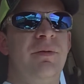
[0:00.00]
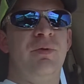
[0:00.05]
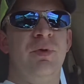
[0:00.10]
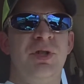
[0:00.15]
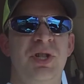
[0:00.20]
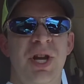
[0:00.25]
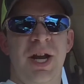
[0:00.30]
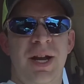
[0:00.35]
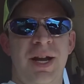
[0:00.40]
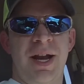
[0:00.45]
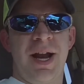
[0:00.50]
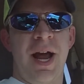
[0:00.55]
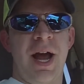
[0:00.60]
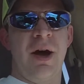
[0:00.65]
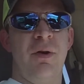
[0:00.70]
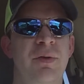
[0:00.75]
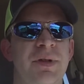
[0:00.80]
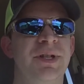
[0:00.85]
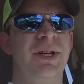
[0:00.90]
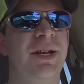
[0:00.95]
We'll check it
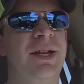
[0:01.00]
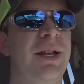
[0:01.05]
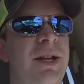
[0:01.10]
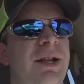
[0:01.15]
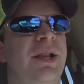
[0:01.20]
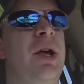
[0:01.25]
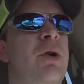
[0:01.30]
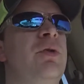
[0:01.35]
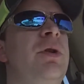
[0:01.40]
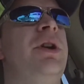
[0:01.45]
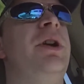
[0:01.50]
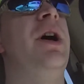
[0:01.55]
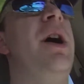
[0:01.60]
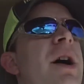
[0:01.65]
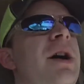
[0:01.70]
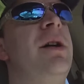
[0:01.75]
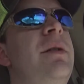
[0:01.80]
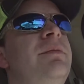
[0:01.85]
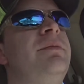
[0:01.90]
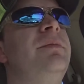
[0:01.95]
out once I get it loaded
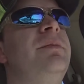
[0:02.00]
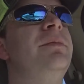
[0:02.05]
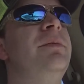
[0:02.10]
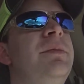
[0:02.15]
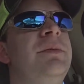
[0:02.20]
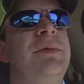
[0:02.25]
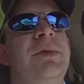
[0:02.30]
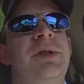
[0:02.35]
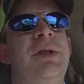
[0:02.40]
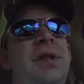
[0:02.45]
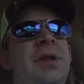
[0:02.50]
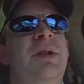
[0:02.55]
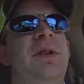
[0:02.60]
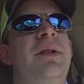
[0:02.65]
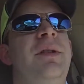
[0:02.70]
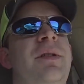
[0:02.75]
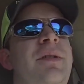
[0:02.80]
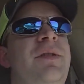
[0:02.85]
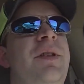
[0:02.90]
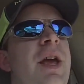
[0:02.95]
up.
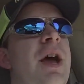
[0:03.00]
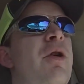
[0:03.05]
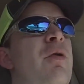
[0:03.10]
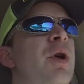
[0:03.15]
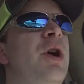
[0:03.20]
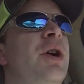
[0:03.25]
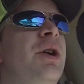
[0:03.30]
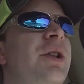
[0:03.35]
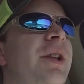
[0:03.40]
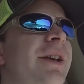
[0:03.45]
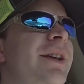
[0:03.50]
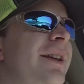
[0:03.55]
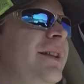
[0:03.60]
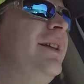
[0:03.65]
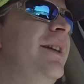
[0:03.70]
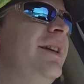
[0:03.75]
See how ugly it